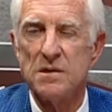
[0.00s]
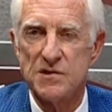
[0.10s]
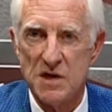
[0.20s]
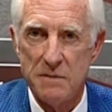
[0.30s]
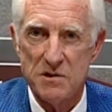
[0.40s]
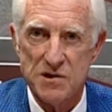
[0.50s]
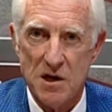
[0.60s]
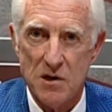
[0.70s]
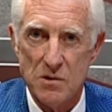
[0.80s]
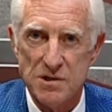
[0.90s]
the same as
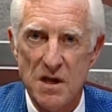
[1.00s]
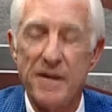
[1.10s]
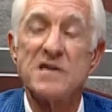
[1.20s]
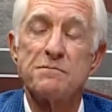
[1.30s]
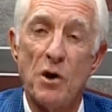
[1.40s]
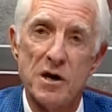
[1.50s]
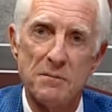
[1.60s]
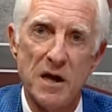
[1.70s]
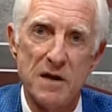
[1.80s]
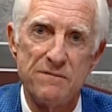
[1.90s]
ours. That's bottom
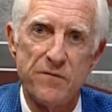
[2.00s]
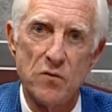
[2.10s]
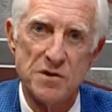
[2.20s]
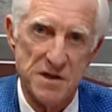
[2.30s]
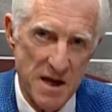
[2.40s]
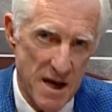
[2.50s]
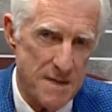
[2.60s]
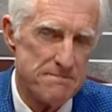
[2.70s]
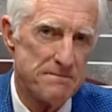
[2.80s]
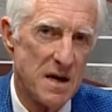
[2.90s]
line for
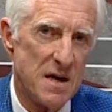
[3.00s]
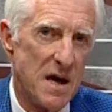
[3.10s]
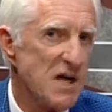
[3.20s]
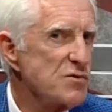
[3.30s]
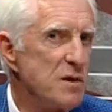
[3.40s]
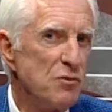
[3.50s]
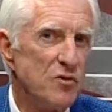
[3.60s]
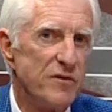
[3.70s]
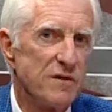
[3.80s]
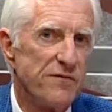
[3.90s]
today. As we
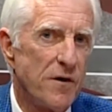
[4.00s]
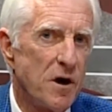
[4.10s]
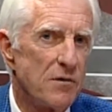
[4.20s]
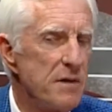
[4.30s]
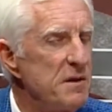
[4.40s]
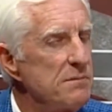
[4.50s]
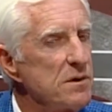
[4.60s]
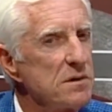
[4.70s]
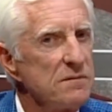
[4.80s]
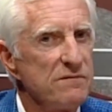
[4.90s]
move into fall,
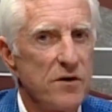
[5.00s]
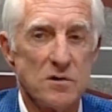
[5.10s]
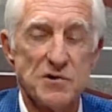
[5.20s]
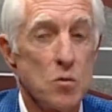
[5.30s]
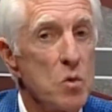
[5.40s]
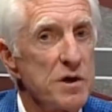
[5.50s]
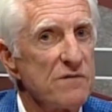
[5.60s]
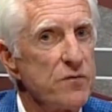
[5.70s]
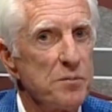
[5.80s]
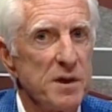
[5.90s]
remember, fall's a
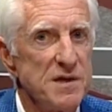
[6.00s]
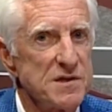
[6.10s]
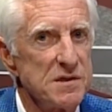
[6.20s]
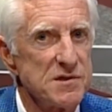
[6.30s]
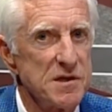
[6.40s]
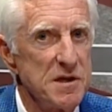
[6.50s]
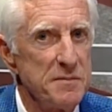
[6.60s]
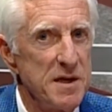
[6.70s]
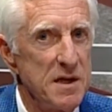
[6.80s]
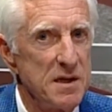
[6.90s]
wonderful place in the state
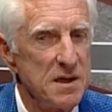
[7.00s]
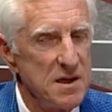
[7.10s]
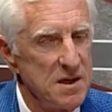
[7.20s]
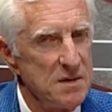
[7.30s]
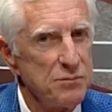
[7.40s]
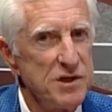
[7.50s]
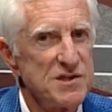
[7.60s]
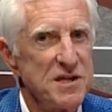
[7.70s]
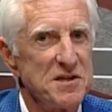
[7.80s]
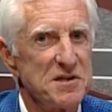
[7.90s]
of Maine. Please
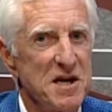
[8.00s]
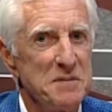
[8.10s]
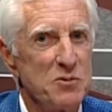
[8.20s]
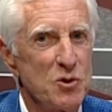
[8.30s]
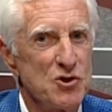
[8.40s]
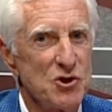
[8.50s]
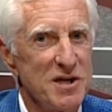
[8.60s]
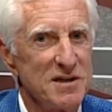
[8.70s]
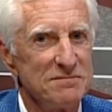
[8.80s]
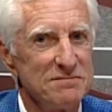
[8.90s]
take the time to enjoy
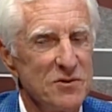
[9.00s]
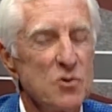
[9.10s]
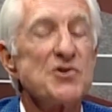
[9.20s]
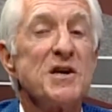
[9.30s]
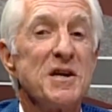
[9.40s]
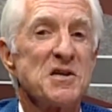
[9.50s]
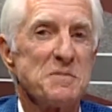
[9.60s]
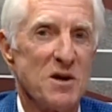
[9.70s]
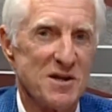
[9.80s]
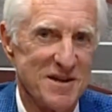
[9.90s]
it. We'll see you next
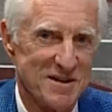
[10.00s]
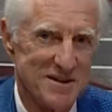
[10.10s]
month.